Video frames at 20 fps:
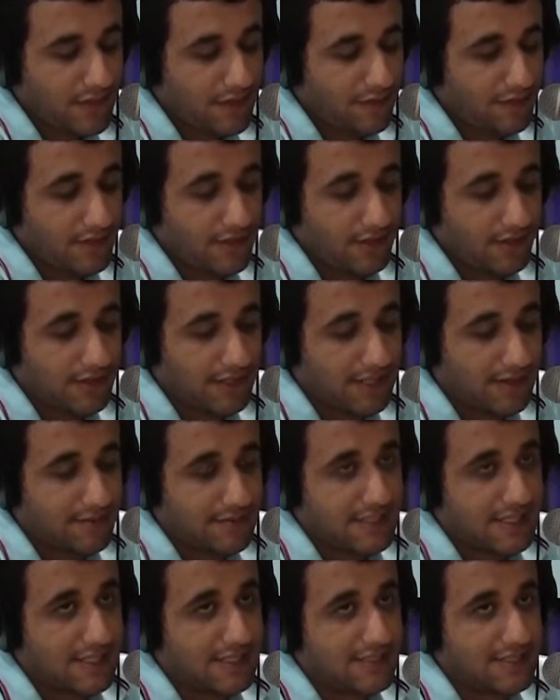Video
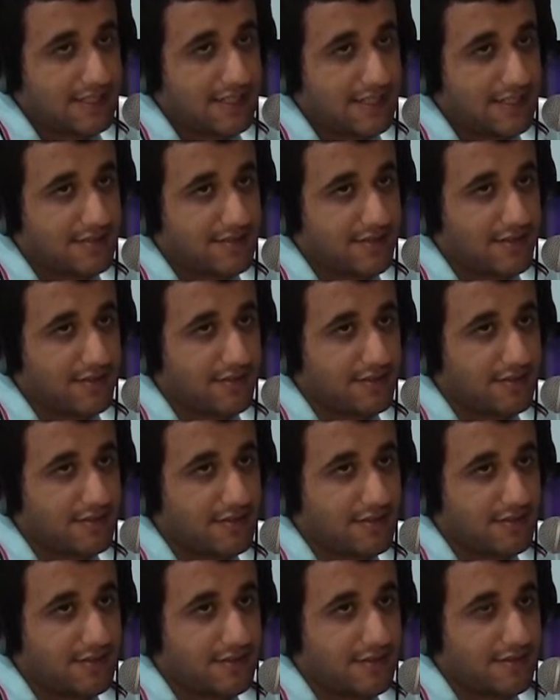games these days are
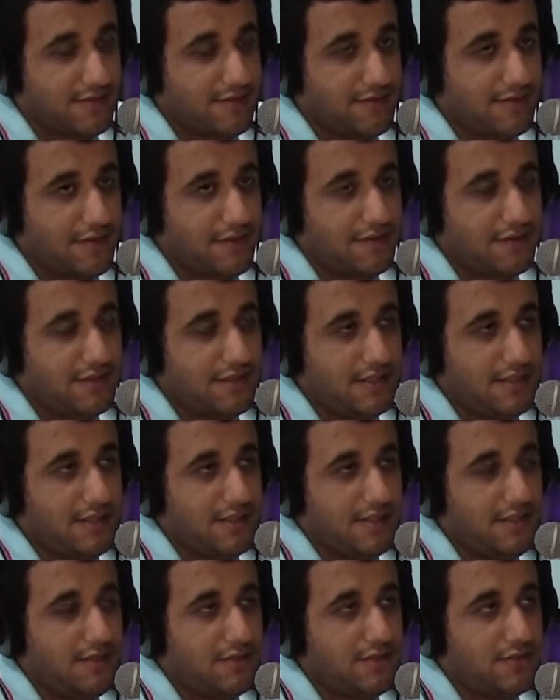
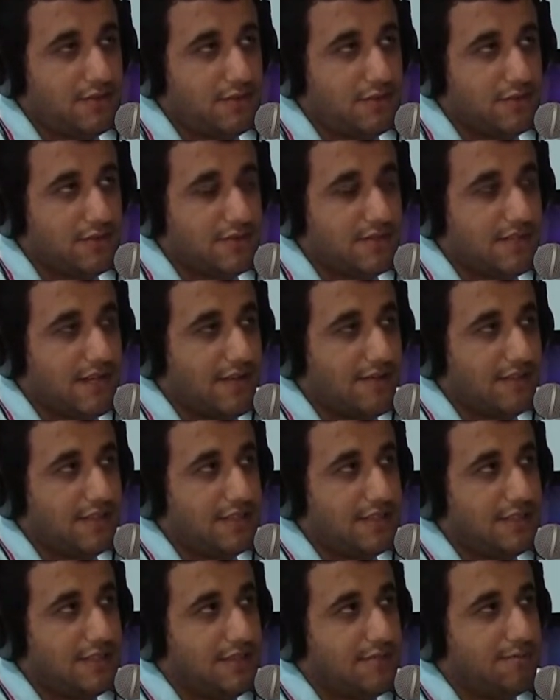$50 to
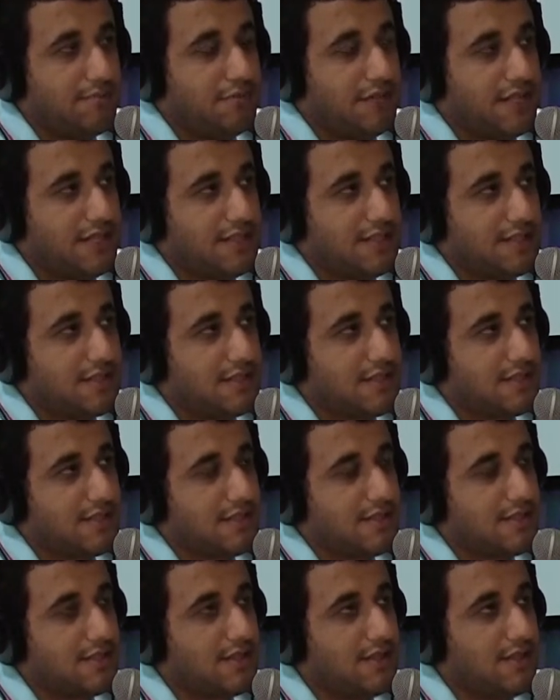
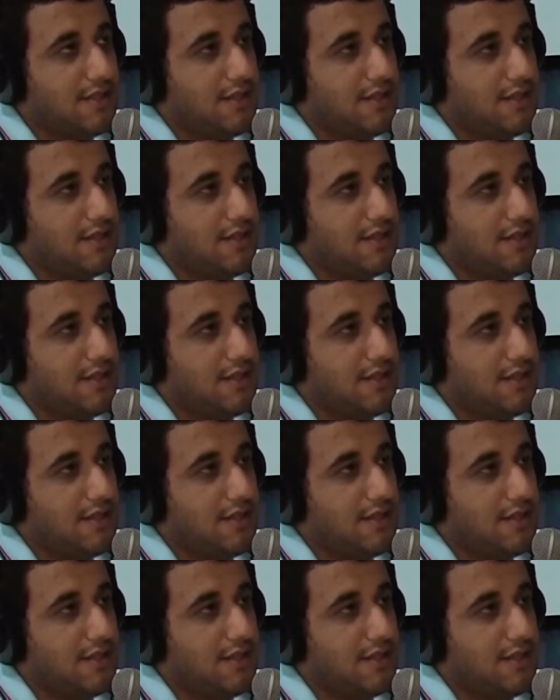$70.